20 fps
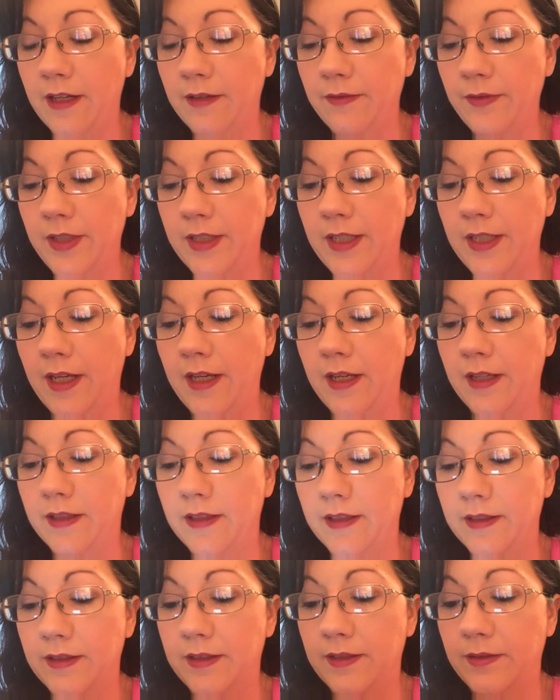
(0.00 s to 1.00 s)
every day
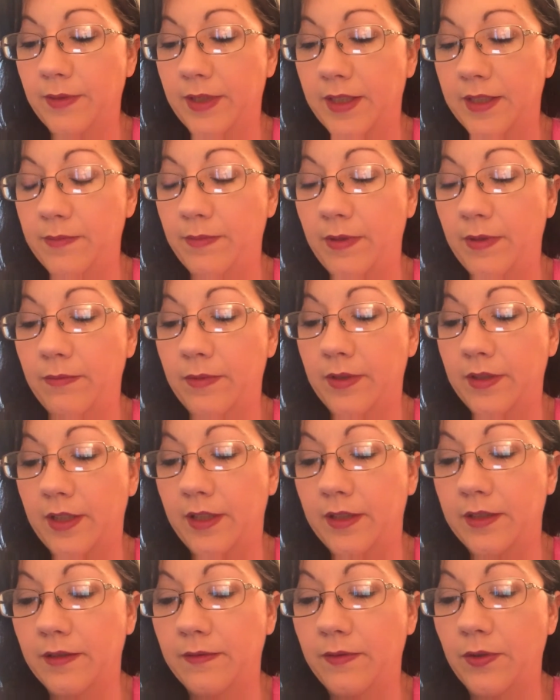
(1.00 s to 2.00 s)
this is what it's been with
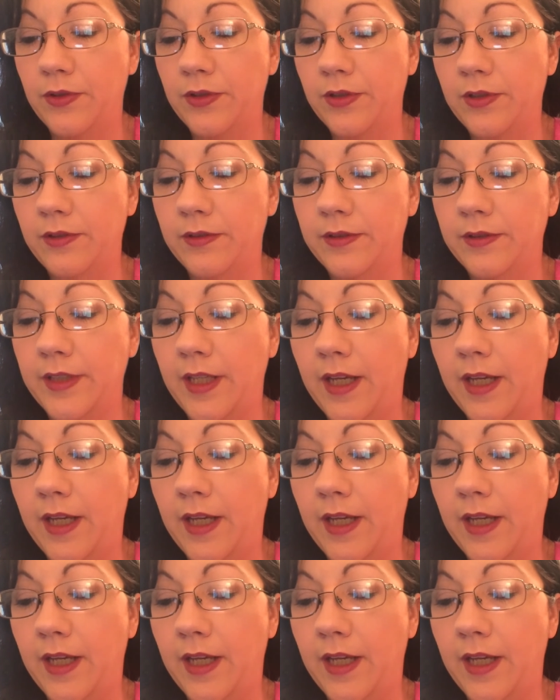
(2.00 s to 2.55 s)
these devotionals.